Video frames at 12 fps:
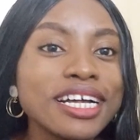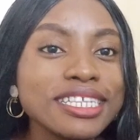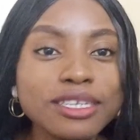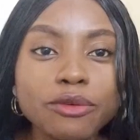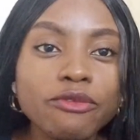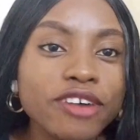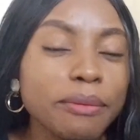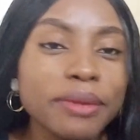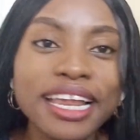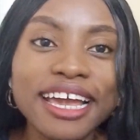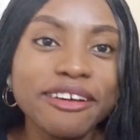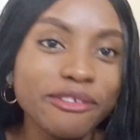the family
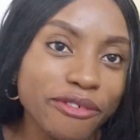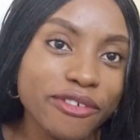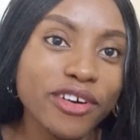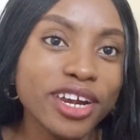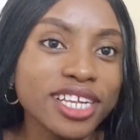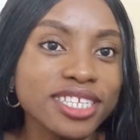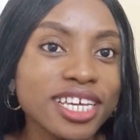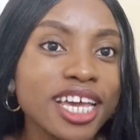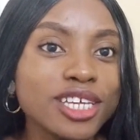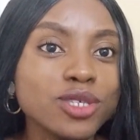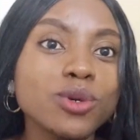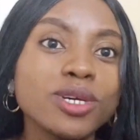and friends.
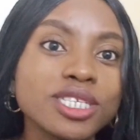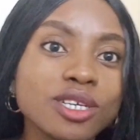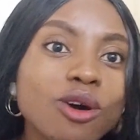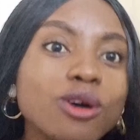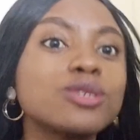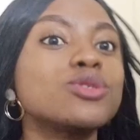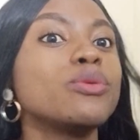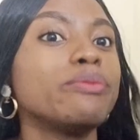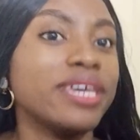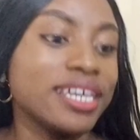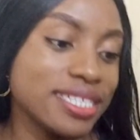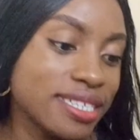So it also
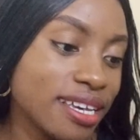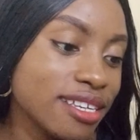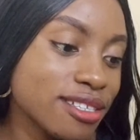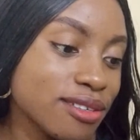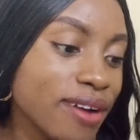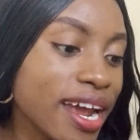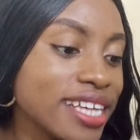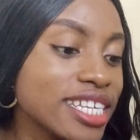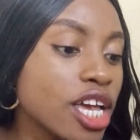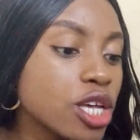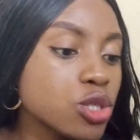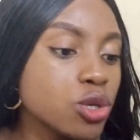makes sense, right?
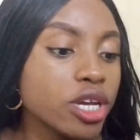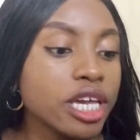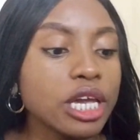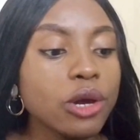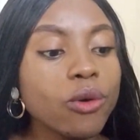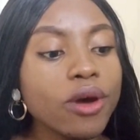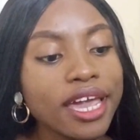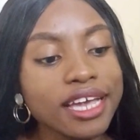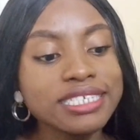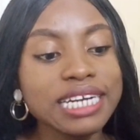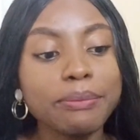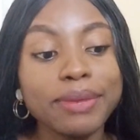So you can go
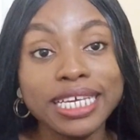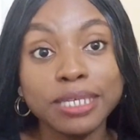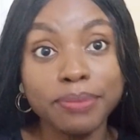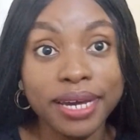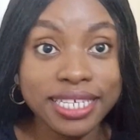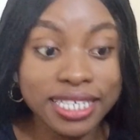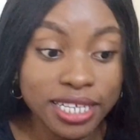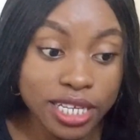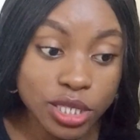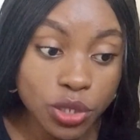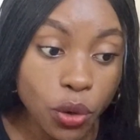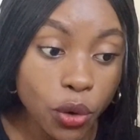extra by spicing it
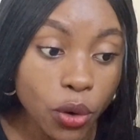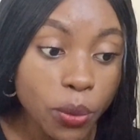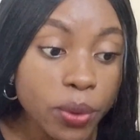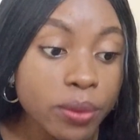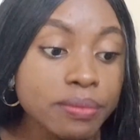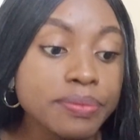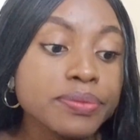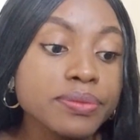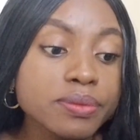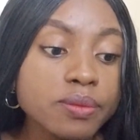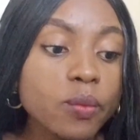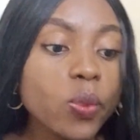up
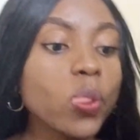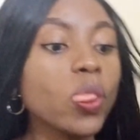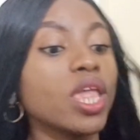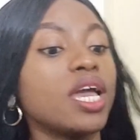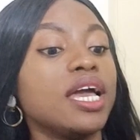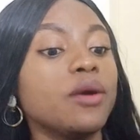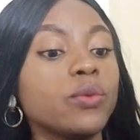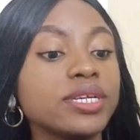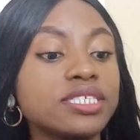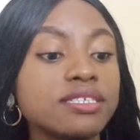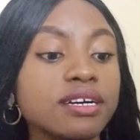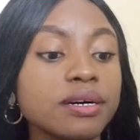with
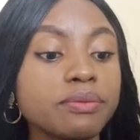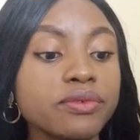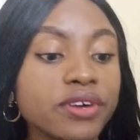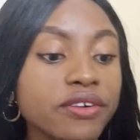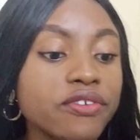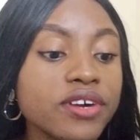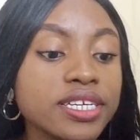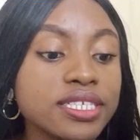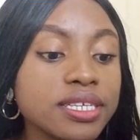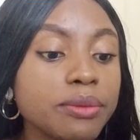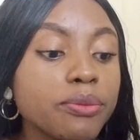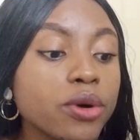
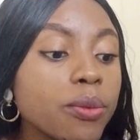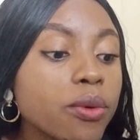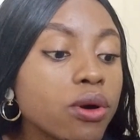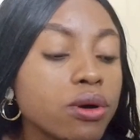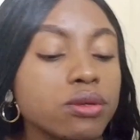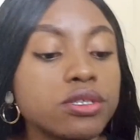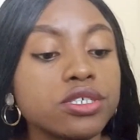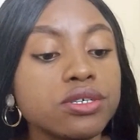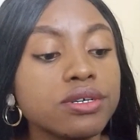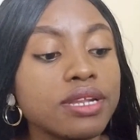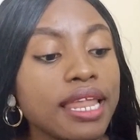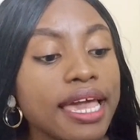referencing pop culture
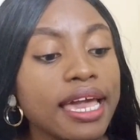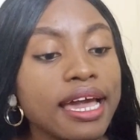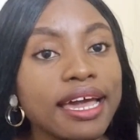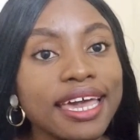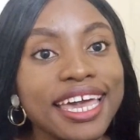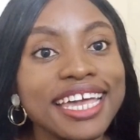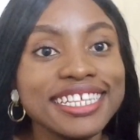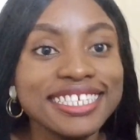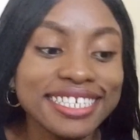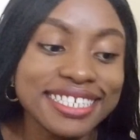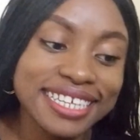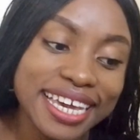like
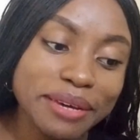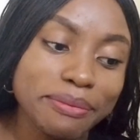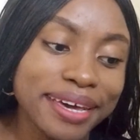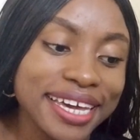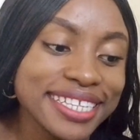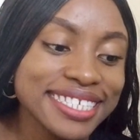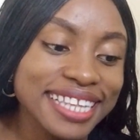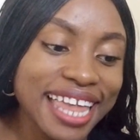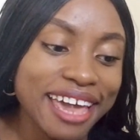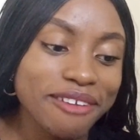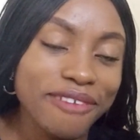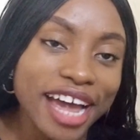entertainment, like
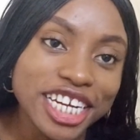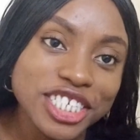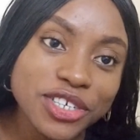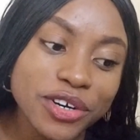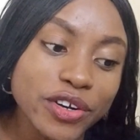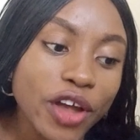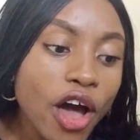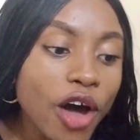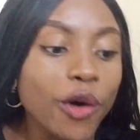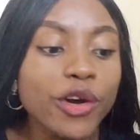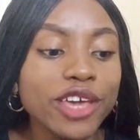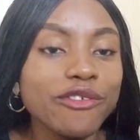fashion, or
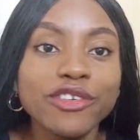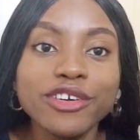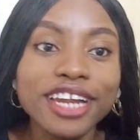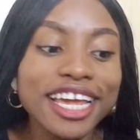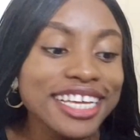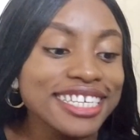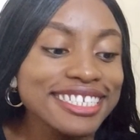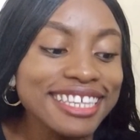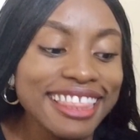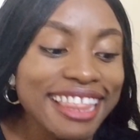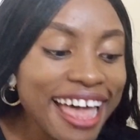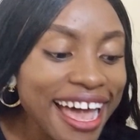even
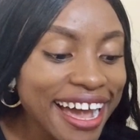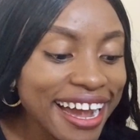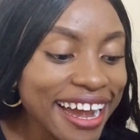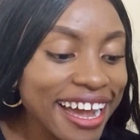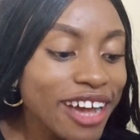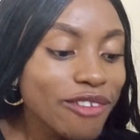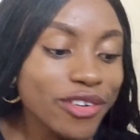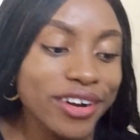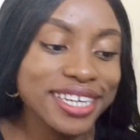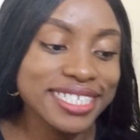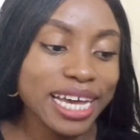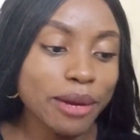slang. For
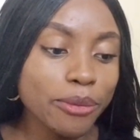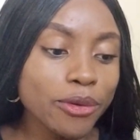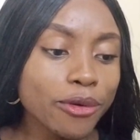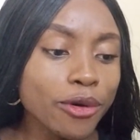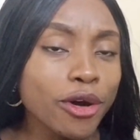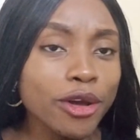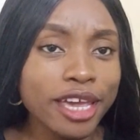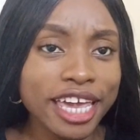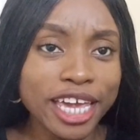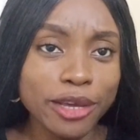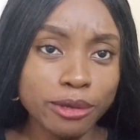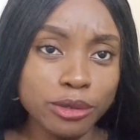example, we can
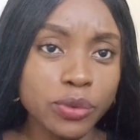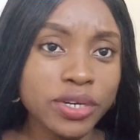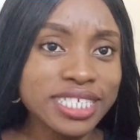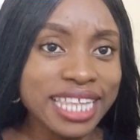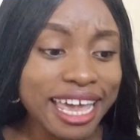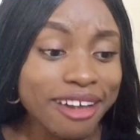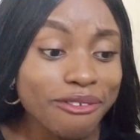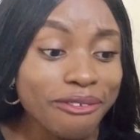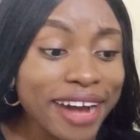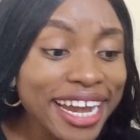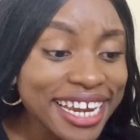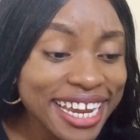use words like
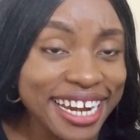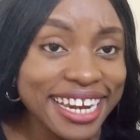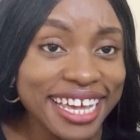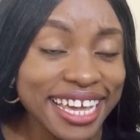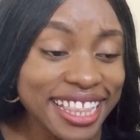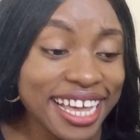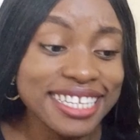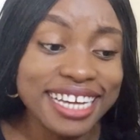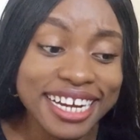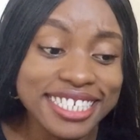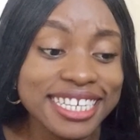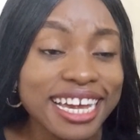finally, that is
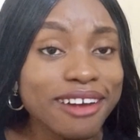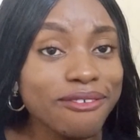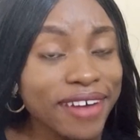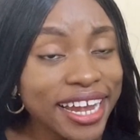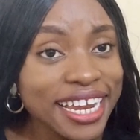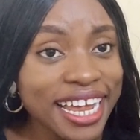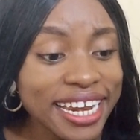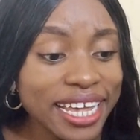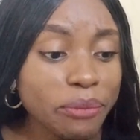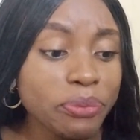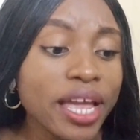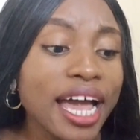hashtag finally,
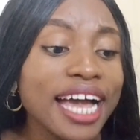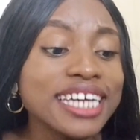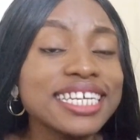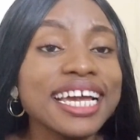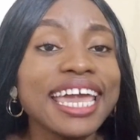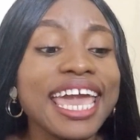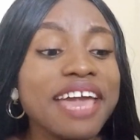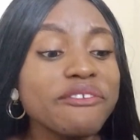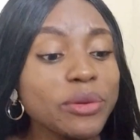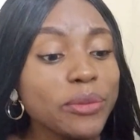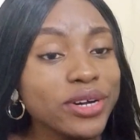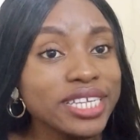hashtag
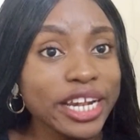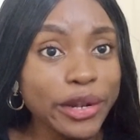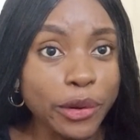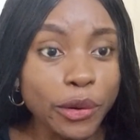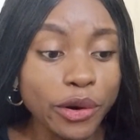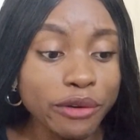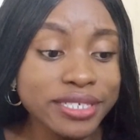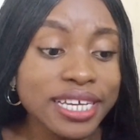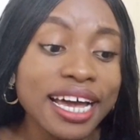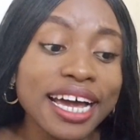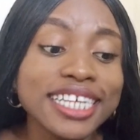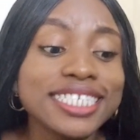everybody loves,
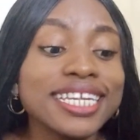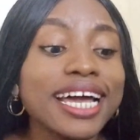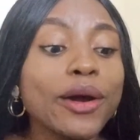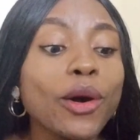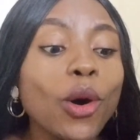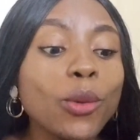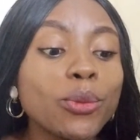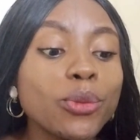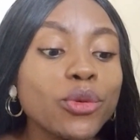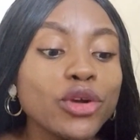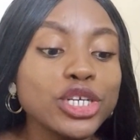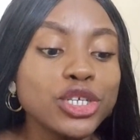hashtag
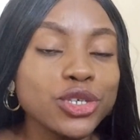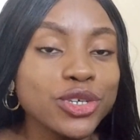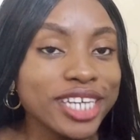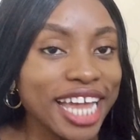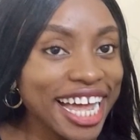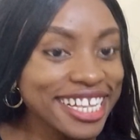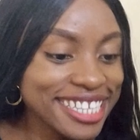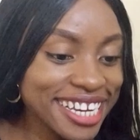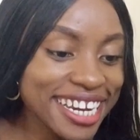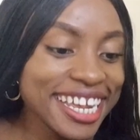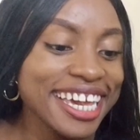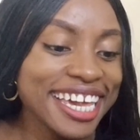Operation
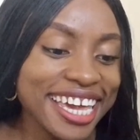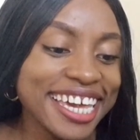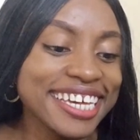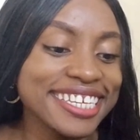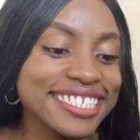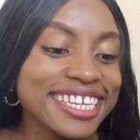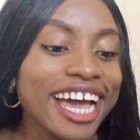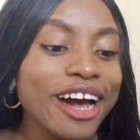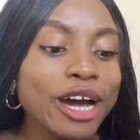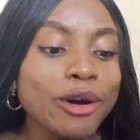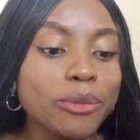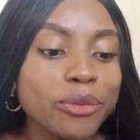Adeleke's
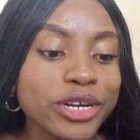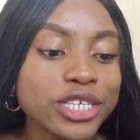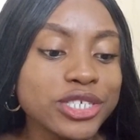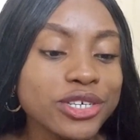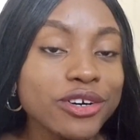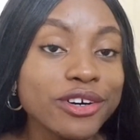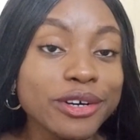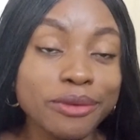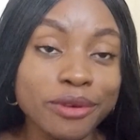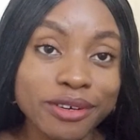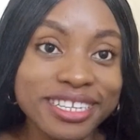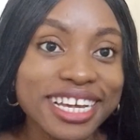operation.
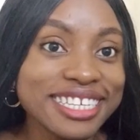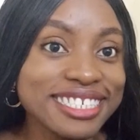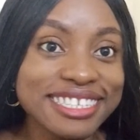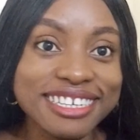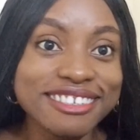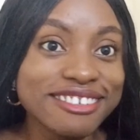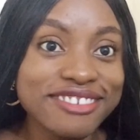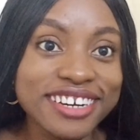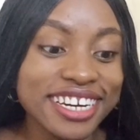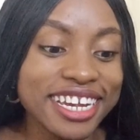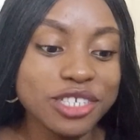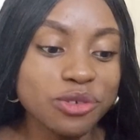That's a really
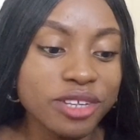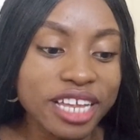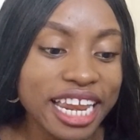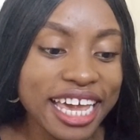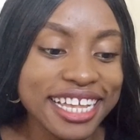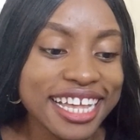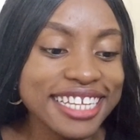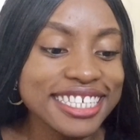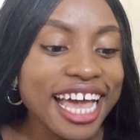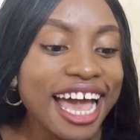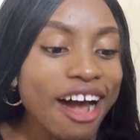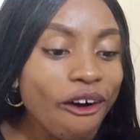nice one, I like that.
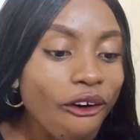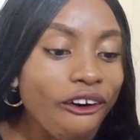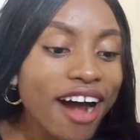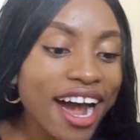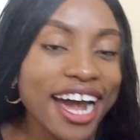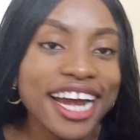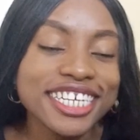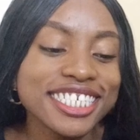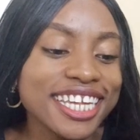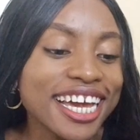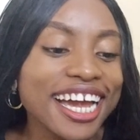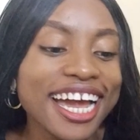Or
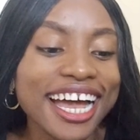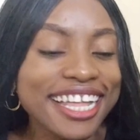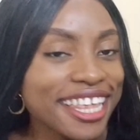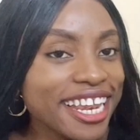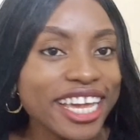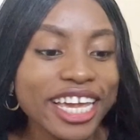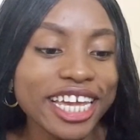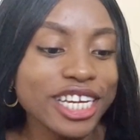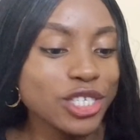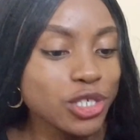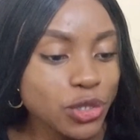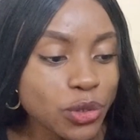hashtag Adeleke
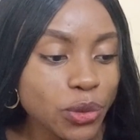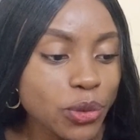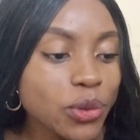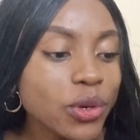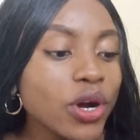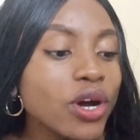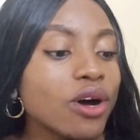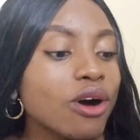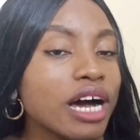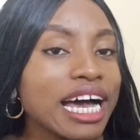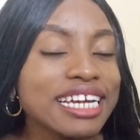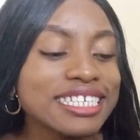show,
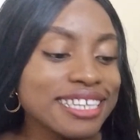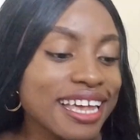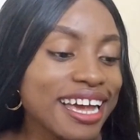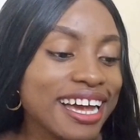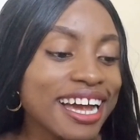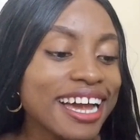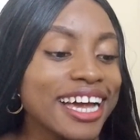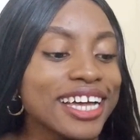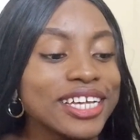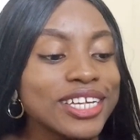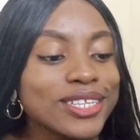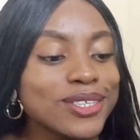hashtag
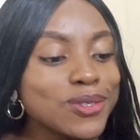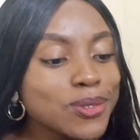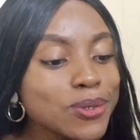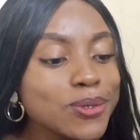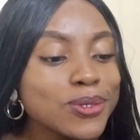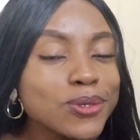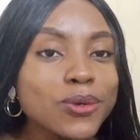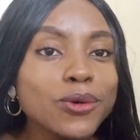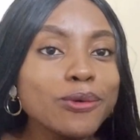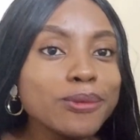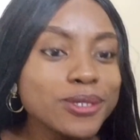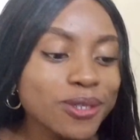two
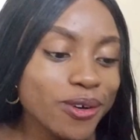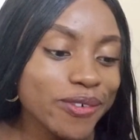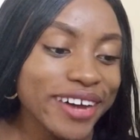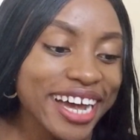scoops of